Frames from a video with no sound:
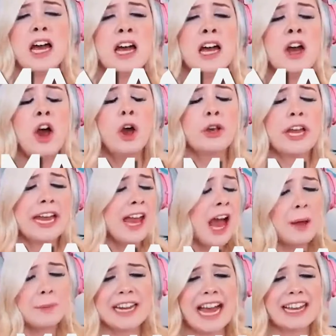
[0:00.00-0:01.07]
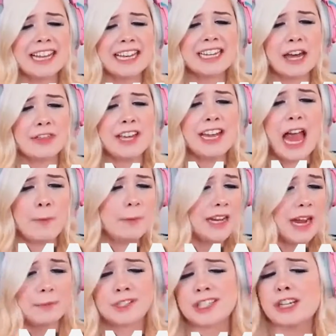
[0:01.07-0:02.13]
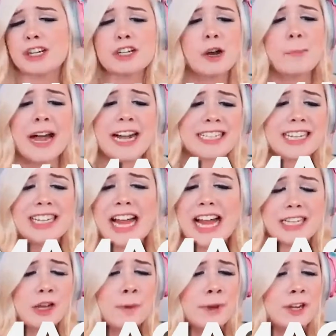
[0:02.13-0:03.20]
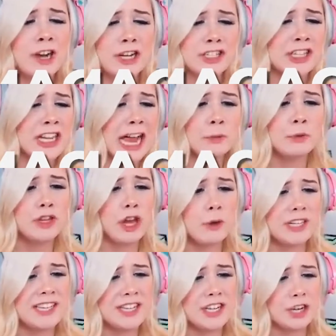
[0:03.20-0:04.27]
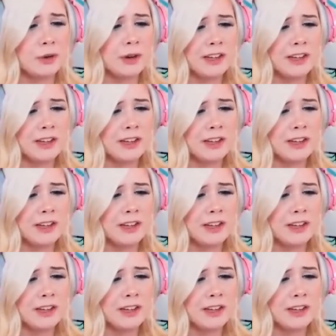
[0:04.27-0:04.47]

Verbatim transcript: releasing a music album? But of course, before we dive into this video,